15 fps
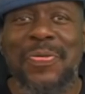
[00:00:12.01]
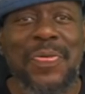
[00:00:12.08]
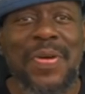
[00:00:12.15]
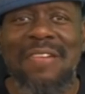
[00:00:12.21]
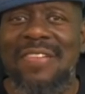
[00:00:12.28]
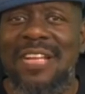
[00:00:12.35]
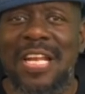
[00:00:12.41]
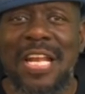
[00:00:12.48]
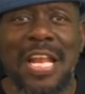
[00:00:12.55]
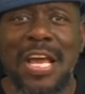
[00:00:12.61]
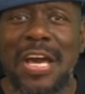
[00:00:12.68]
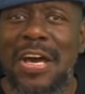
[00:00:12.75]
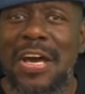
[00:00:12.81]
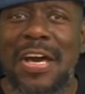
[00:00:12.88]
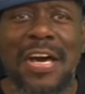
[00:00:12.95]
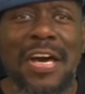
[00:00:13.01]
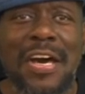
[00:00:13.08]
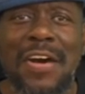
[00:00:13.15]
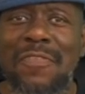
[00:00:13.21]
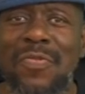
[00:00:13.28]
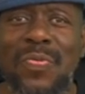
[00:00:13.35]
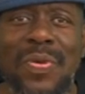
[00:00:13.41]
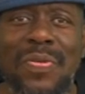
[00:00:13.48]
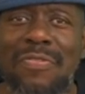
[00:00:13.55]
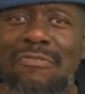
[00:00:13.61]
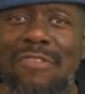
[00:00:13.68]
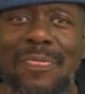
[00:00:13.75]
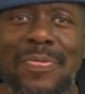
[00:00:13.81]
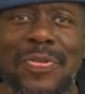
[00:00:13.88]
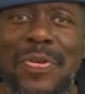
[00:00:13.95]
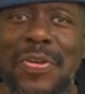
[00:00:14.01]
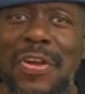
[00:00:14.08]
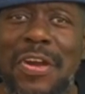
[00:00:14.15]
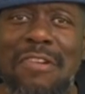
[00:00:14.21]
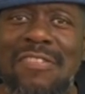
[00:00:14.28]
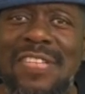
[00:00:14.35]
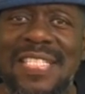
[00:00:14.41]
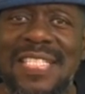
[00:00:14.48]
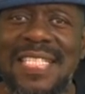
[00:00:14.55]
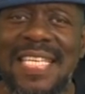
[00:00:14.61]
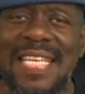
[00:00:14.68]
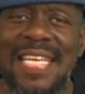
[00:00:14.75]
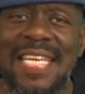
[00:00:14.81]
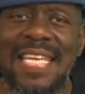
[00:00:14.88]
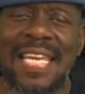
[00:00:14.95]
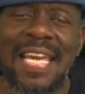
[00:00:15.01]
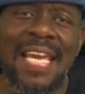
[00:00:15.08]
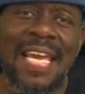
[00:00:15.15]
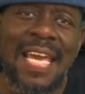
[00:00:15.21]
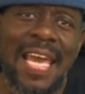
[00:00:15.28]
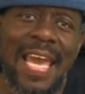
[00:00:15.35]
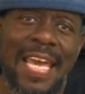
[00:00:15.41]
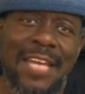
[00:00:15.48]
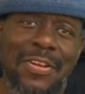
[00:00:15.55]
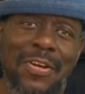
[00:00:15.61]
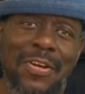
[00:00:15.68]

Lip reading: we're in love with cryptocurrency and